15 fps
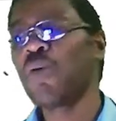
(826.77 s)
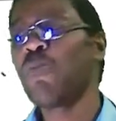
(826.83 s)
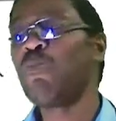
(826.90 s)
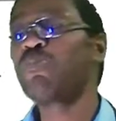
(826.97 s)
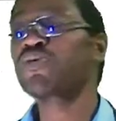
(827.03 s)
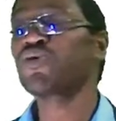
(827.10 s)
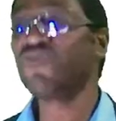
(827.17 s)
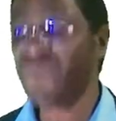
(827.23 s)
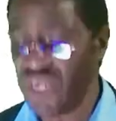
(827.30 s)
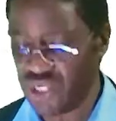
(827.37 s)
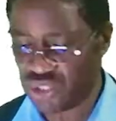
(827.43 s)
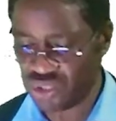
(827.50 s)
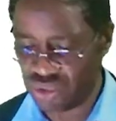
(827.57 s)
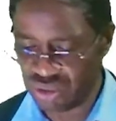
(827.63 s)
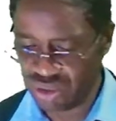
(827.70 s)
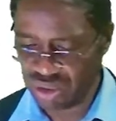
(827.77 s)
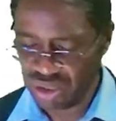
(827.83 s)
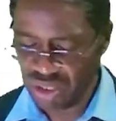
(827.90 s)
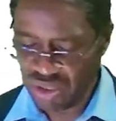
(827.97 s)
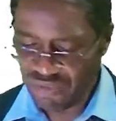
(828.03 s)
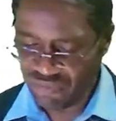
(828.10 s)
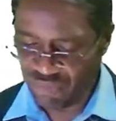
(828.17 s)
provision
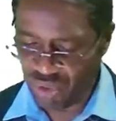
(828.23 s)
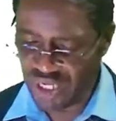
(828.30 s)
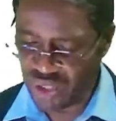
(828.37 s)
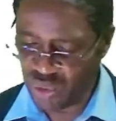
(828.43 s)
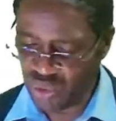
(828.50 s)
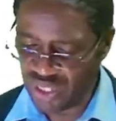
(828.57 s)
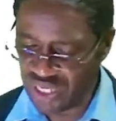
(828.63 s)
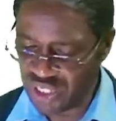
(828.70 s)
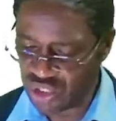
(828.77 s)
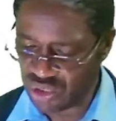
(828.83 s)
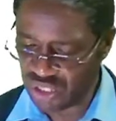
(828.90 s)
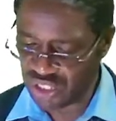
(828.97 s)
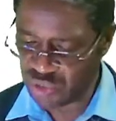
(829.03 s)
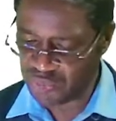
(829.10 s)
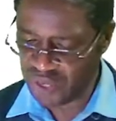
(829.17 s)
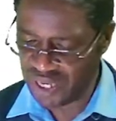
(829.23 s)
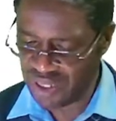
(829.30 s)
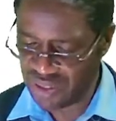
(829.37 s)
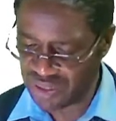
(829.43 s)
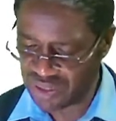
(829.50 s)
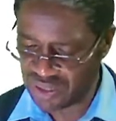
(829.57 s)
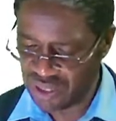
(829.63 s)
for liquidation
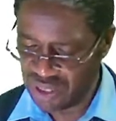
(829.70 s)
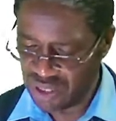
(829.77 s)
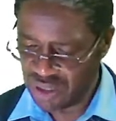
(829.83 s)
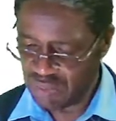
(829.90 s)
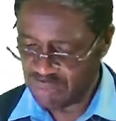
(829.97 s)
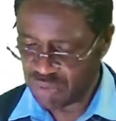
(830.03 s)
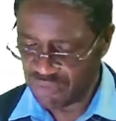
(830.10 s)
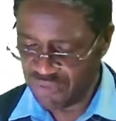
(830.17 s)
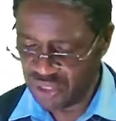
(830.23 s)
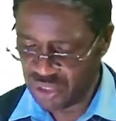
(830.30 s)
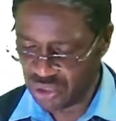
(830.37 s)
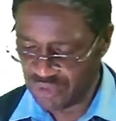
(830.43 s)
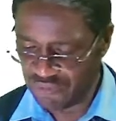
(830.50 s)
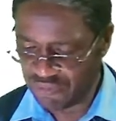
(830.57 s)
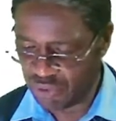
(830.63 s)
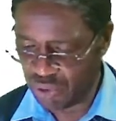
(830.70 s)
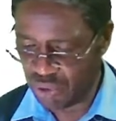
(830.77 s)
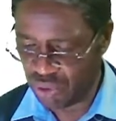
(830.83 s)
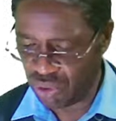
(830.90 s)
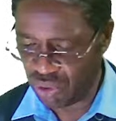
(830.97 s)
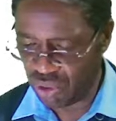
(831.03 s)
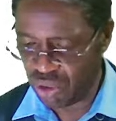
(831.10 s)
expense. Provision
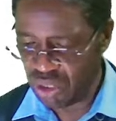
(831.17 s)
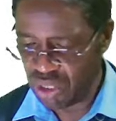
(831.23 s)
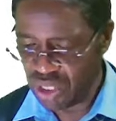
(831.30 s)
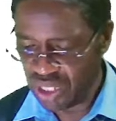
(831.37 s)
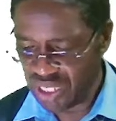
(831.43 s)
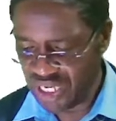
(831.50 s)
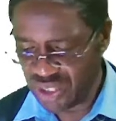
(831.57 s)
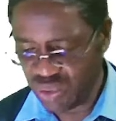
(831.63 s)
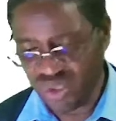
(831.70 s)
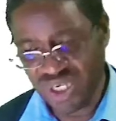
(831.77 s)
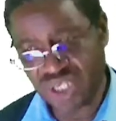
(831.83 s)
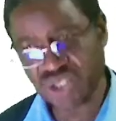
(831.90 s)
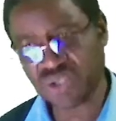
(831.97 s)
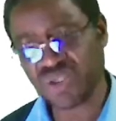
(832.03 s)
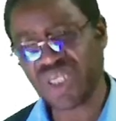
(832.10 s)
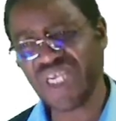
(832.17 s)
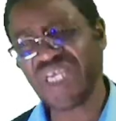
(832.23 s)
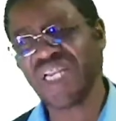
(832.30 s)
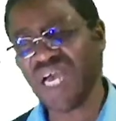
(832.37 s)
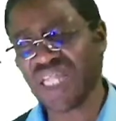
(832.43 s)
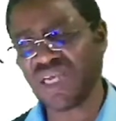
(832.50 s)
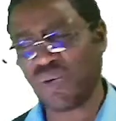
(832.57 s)
for liquidation. In
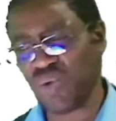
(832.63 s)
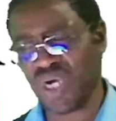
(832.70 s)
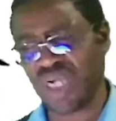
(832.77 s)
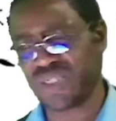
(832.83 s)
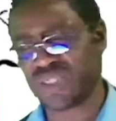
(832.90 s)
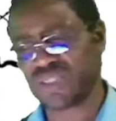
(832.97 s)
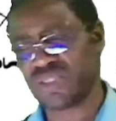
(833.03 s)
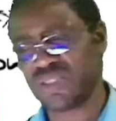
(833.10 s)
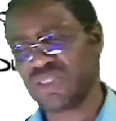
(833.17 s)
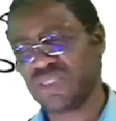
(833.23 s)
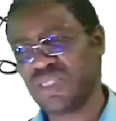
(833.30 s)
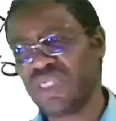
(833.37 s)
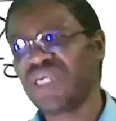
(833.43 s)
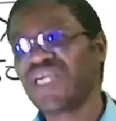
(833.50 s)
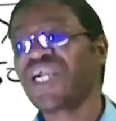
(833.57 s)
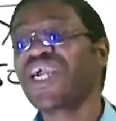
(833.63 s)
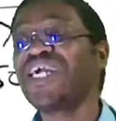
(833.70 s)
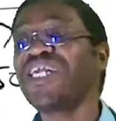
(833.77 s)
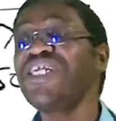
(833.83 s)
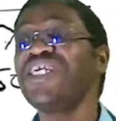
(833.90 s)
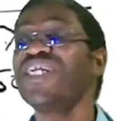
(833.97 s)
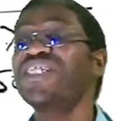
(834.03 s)
other words,
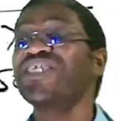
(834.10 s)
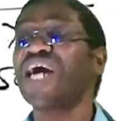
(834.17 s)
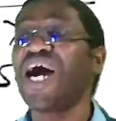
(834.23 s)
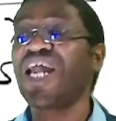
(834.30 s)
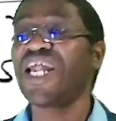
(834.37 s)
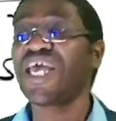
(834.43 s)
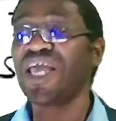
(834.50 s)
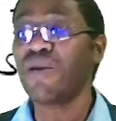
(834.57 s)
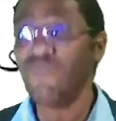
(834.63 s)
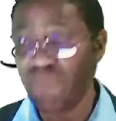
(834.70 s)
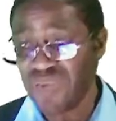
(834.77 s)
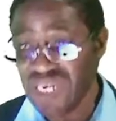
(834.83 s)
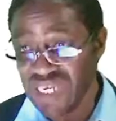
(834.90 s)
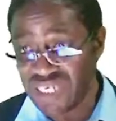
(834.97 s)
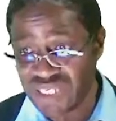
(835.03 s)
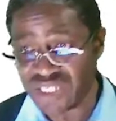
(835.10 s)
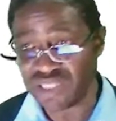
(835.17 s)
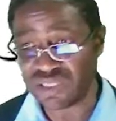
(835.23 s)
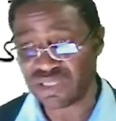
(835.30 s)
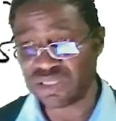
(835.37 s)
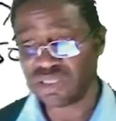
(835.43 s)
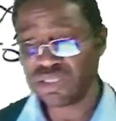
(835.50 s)
create a liability
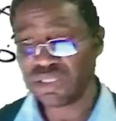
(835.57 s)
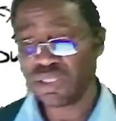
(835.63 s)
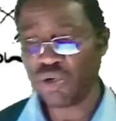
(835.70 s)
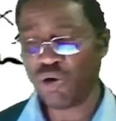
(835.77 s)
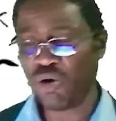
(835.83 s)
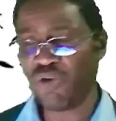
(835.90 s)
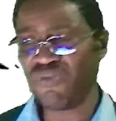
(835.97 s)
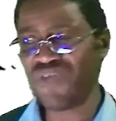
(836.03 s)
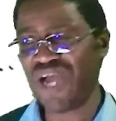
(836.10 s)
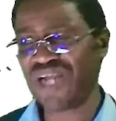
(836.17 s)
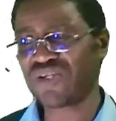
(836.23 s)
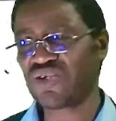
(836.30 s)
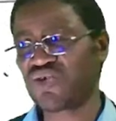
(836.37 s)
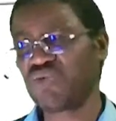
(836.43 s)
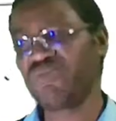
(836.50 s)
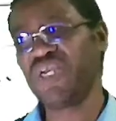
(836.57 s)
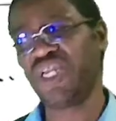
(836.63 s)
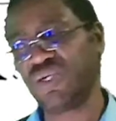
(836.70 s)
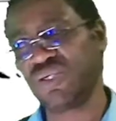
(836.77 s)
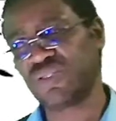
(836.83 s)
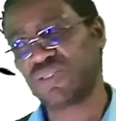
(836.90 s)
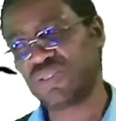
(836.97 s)
of that 2
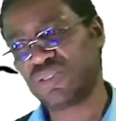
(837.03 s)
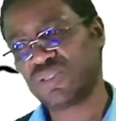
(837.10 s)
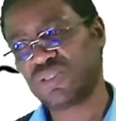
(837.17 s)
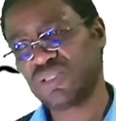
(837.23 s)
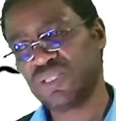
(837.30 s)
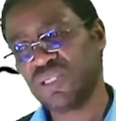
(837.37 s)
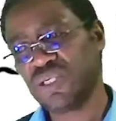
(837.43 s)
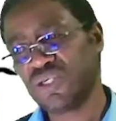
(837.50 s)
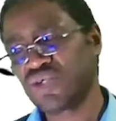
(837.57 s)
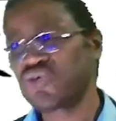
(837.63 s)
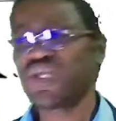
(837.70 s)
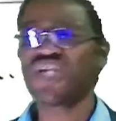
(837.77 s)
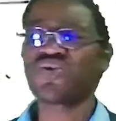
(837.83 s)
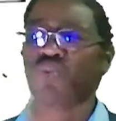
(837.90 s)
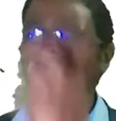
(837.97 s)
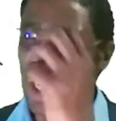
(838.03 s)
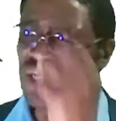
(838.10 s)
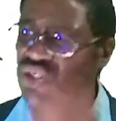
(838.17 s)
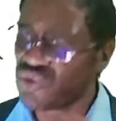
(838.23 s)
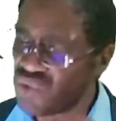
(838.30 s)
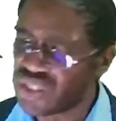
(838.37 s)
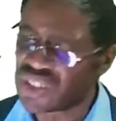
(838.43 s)
million so that
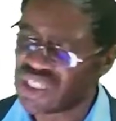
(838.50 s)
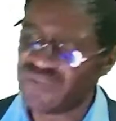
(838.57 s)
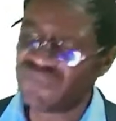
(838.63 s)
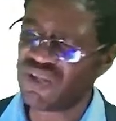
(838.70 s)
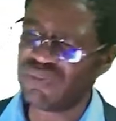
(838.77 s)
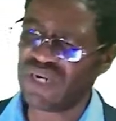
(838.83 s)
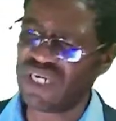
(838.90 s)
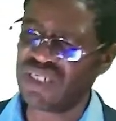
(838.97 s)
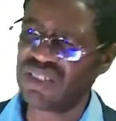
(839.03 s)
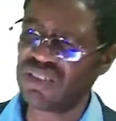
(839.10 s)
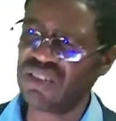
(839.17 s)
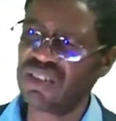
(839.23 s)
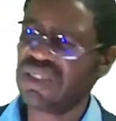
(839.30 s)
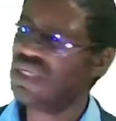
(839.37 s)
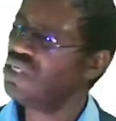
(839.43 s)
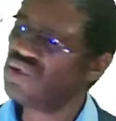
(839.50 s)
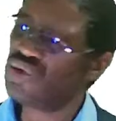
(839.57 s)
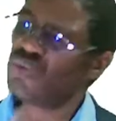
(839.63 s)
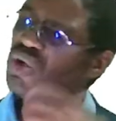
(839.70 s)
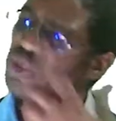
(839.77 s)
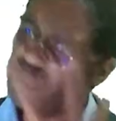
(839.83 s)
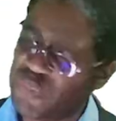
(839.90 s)
once you receive the money, you
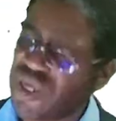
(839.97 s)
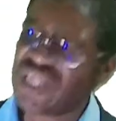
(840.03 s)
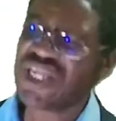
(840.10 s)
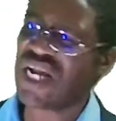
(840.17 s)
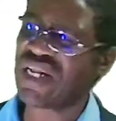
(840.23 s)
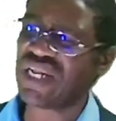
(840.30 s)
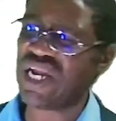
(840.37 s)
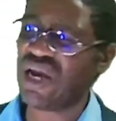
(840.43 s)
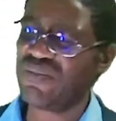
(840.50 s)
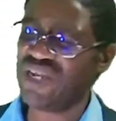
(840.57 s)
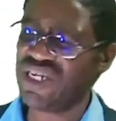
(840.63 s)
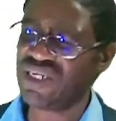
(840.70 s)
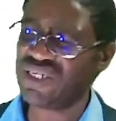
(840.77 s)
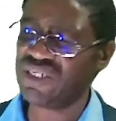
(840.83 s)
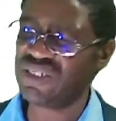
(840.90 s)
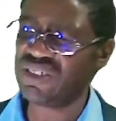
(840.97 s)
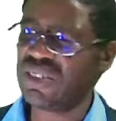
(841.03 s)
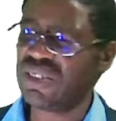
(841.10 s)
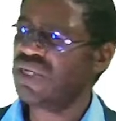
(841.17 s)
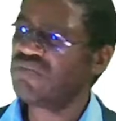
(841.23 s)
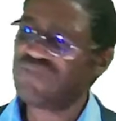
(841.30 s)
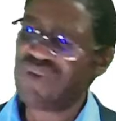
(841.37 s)
will pay that liability
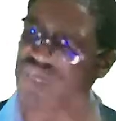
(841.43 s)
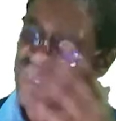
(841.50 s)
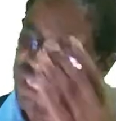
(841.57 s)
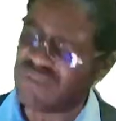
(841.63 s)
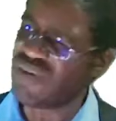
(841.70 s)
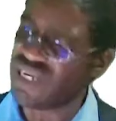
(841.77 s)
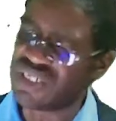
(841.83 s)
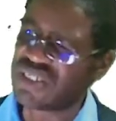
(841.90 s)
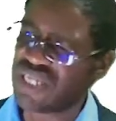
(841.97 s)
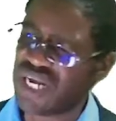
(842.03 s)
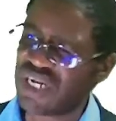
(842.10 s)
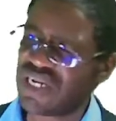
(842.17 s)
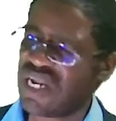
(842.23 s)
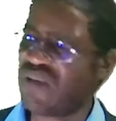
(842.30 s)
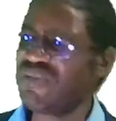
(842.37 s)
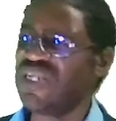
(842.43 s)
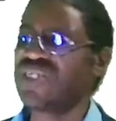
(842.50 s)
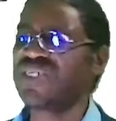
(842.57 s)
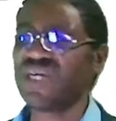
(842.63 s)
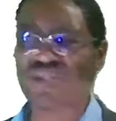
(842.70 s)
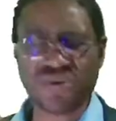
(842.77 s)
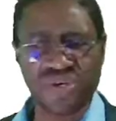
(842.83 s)
by debiting that
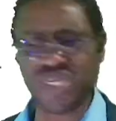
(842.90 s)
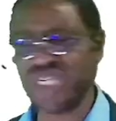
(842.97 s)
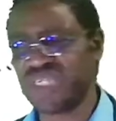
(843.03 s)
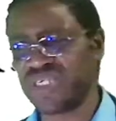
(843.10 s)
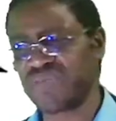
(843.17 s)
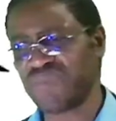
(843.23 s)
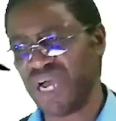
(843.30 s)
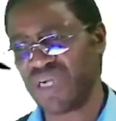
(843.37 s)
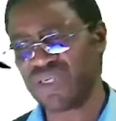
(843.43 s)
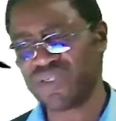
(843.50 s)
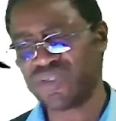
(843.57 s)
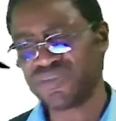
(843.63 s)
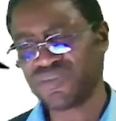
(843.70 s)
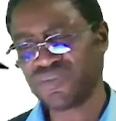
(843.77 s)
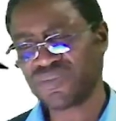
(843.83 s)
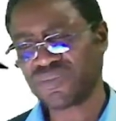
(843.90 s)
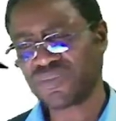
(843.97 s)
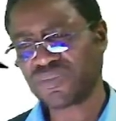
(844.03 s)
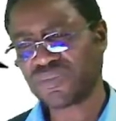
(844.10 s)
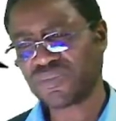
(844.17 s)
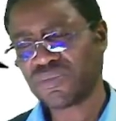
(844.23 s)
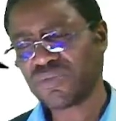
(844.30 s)
liability and crediting bank.
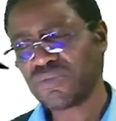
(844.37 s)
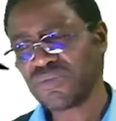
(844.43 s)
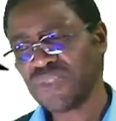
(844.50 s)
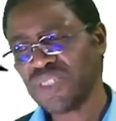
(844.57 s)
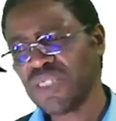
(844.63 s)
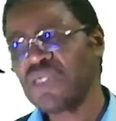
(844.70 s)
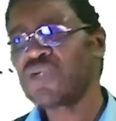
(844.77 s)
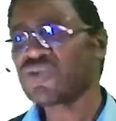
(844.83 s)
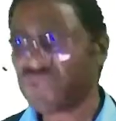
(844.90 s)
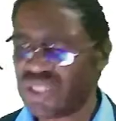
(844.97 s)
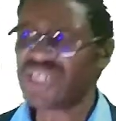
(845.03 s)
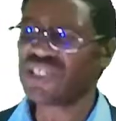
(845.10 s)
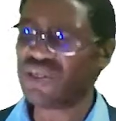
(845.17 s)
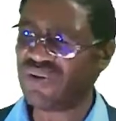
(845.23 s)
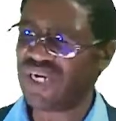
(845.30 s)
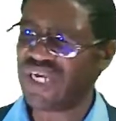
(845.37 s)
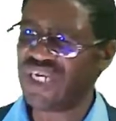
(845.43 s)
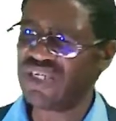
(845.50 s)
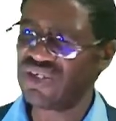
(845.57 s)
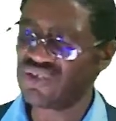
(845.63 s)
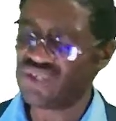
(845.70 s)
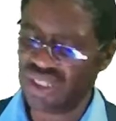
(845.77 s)
So that's our
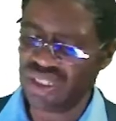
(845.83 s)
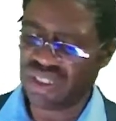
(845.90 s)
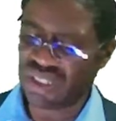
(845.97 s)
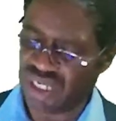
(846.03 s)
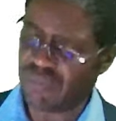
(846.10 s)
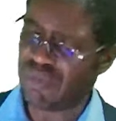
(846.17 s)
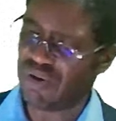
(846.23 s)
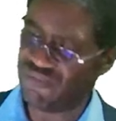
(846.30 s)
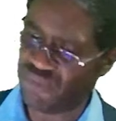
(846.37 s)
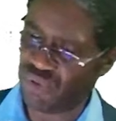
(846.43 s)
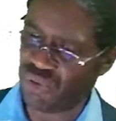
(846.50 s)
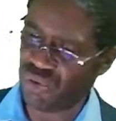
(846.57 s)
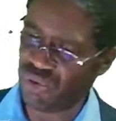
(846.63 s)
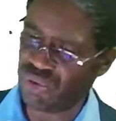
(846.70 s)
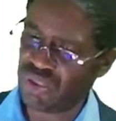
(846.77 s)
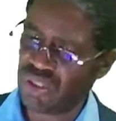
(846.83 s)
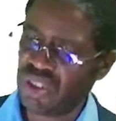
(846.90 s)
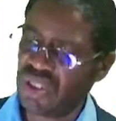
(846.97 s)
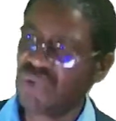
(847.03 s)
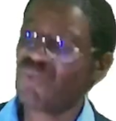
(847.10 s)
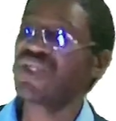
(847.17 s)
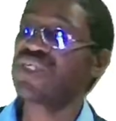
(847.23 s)
entry number 4,
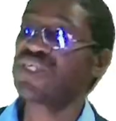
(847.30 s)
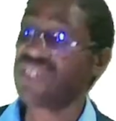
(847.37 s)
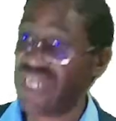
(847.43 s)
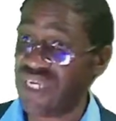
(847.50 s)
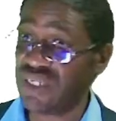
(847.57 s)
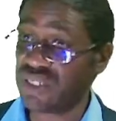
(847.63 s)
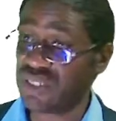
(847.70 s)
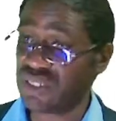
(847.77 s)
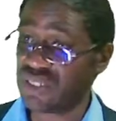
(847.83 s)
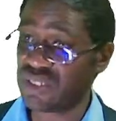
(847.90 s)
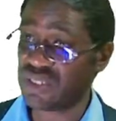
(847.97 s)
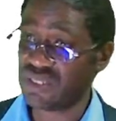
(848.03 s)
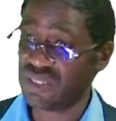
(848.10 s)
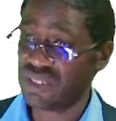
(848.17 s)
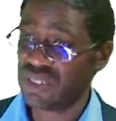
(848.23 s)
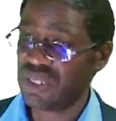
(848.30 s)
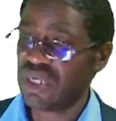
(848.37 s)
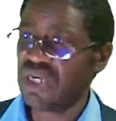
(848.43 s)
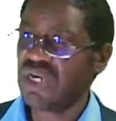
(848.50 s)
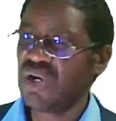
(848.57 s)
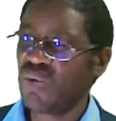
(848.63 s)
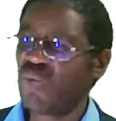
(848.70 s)
which says
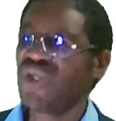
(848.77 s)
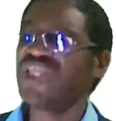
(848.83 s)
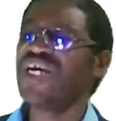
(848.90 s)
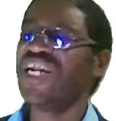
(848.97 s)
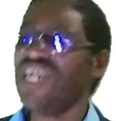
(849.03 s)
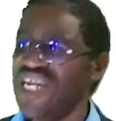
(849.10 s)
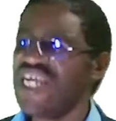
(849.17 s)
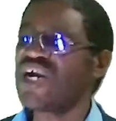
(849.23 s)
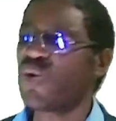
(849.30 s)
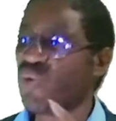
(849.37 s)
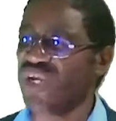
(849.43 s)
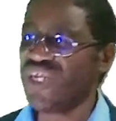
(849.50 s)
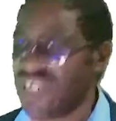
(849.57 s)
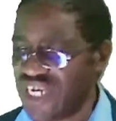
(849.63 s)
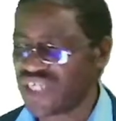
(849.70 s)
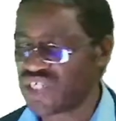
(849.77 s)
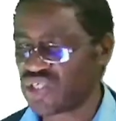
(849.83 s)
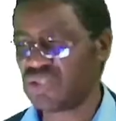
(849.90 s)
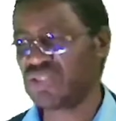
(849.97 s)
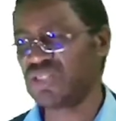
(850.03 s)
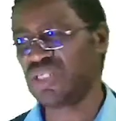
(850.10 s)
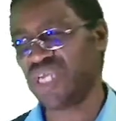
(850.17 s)
with
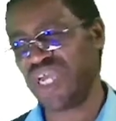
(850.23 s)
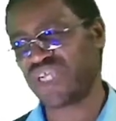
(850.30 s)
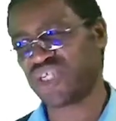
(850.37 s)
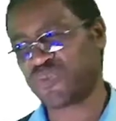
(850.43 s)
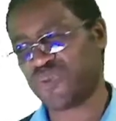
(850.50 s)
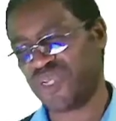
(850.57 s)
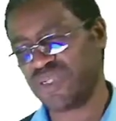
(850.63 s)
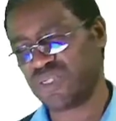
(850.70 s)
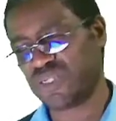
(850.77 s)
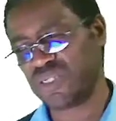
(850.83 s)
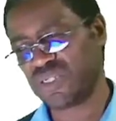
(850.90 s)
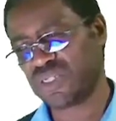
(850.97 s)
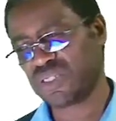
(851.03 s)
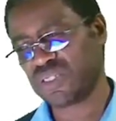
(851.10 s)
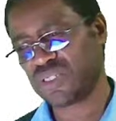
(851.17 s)
liquidation expenses,